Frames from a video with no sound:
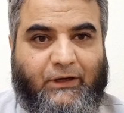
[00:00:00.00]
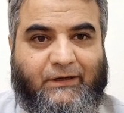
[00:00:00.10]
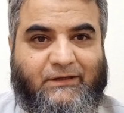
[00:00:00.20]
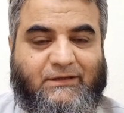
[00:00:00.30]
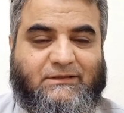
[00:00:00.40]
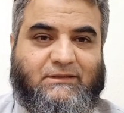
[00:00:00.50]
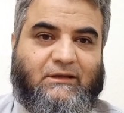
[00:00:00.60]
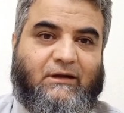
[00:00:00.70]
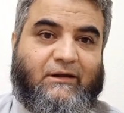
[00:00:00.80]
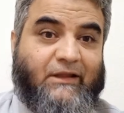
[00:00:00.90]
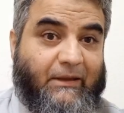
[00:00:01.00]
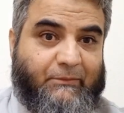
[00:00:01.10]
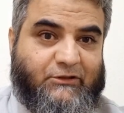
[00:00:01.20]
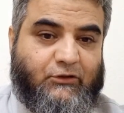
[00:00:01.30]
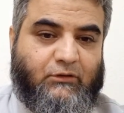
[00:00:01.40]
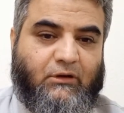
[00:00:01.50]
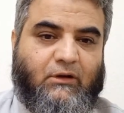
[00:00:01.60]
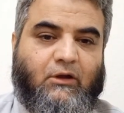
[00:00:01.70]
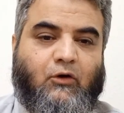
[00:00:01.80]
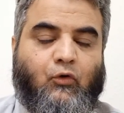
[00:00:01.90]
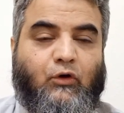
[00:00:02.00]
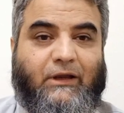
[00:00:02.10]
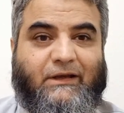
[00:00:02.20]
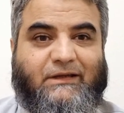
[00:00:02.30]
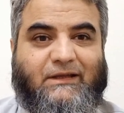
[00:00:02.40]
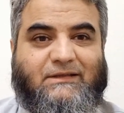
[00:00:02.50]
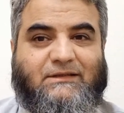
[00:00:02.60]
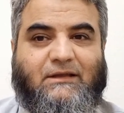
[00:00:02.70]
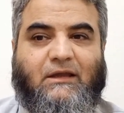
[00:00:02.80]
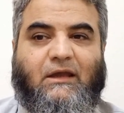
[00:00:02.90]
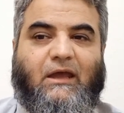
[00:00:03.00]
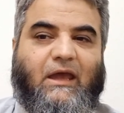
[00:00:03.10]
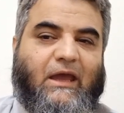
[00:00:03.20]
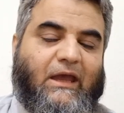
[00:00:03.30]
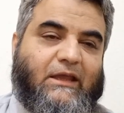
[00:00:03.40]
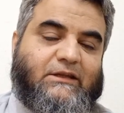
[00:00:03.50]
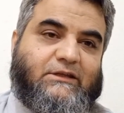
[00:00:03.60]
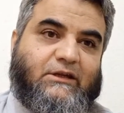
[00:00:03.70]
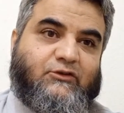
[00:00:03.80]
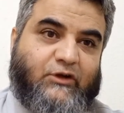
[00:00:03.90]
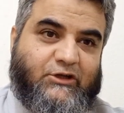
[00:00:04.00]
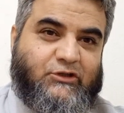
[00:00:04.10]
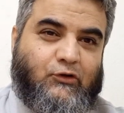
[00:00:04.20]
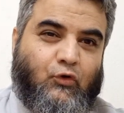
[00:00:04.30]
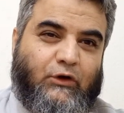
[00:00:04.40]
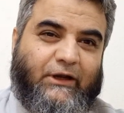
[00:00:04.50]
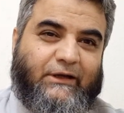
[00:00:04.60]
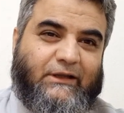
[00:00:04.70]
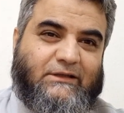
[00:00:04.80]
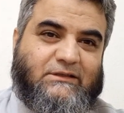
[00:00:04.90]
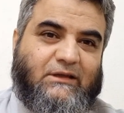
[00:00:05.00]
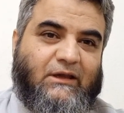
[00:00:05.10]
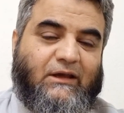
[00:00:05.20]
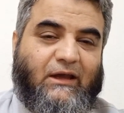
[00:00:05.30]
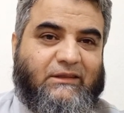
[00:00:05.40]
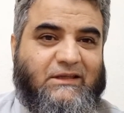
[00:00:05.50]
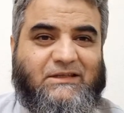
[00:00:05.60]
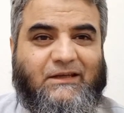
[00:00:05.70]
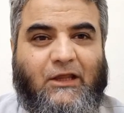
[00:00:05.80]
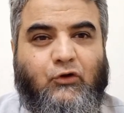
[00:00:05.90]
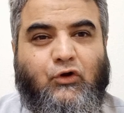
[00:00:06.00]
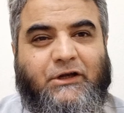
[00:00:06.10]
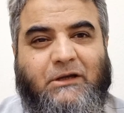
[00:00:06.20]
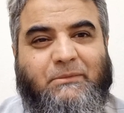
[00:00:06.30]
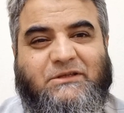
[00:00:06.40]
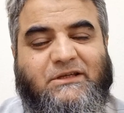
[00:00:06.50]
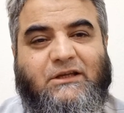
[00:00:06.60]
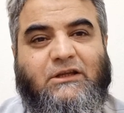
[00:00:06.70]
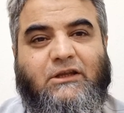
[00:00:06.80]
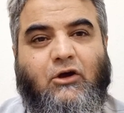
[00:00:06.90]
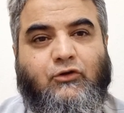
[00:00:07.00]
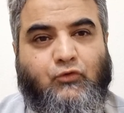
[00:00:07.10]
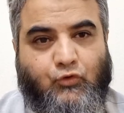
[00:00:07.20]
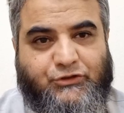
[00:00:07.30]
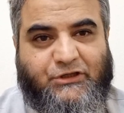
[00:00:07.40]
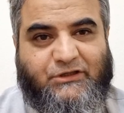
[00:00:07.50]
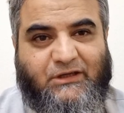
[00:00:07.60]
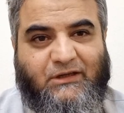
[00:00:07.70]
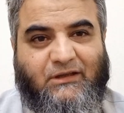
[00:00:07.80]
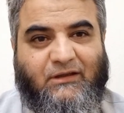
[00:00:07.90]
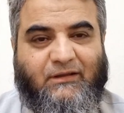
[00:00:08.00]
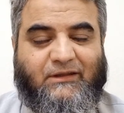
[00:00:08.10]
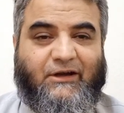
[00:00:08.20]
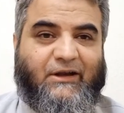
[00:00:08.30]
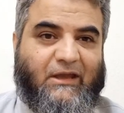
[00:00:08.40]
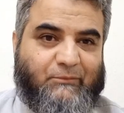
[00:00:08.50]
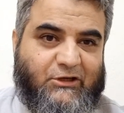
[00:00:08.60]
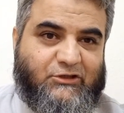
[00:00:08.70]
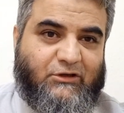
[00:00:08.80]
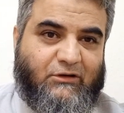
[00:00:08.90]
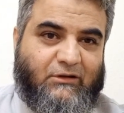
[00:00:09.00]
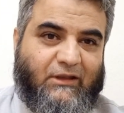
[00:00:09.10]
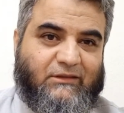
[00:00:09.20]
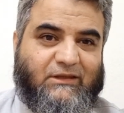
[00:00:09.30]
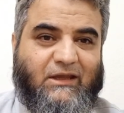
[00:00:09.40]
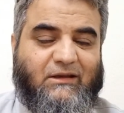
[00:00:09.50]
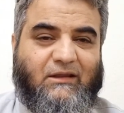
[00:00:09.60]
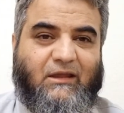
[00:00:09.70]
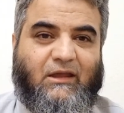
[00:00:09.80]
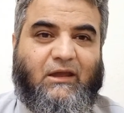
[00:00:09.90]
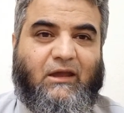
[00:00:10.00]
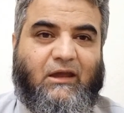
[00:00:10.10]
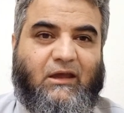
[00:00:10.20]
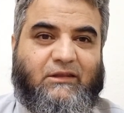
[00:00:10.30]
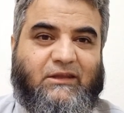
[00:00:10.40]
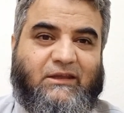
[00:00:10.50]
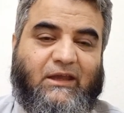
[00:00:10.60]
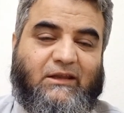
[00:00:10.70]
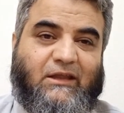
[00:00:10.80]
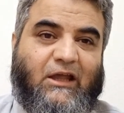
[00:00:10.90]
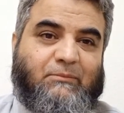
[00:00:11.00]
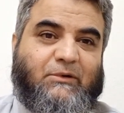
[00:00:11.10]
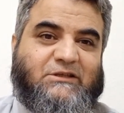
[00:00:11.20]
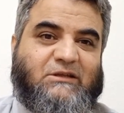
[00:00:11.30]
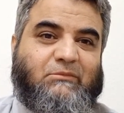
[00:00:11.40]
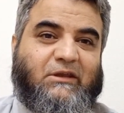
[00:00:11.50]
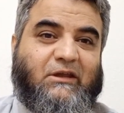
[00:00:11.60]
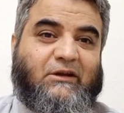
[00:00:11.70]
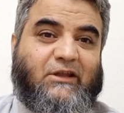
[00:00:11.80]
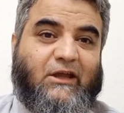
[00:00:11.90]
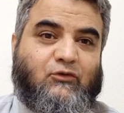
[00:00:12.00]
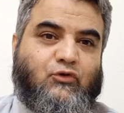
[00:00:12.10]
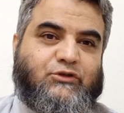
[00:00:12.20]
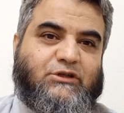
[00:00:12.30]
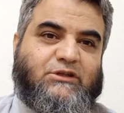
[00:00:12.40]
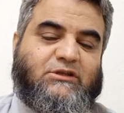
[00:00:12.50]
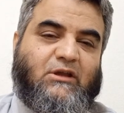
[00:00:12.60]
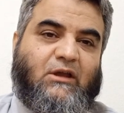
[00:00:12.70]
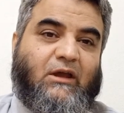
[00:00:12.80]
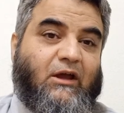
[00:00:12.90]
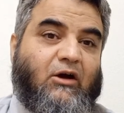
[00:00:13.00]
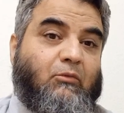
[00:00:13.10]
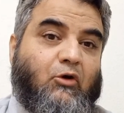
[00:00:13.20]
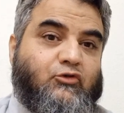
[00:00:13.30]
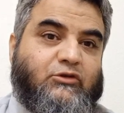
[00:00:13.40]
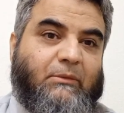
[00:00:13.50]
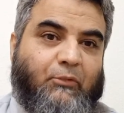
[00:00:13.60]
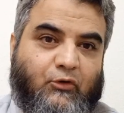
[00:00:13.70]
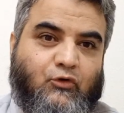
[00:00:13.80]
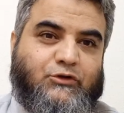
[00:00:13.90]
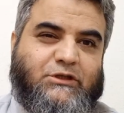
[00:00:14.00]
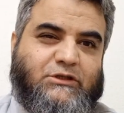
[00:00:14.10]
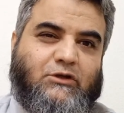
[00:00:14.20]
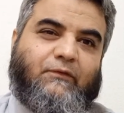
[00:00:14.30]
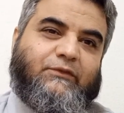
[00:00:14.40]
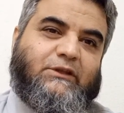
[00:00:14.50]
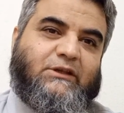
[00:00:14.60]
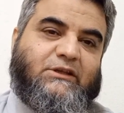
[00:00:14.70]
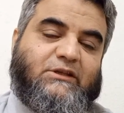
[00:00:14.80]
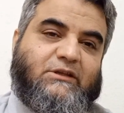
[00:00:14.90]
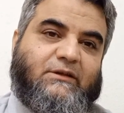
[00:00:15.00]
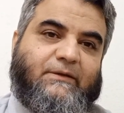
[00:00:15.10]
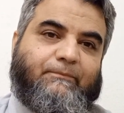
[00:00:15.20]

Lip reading: index, diameter hole index, and tractional hole index. These are calculated basically on OCT, their diameter, and then they can help us in making a diagnosis about the prognosis of the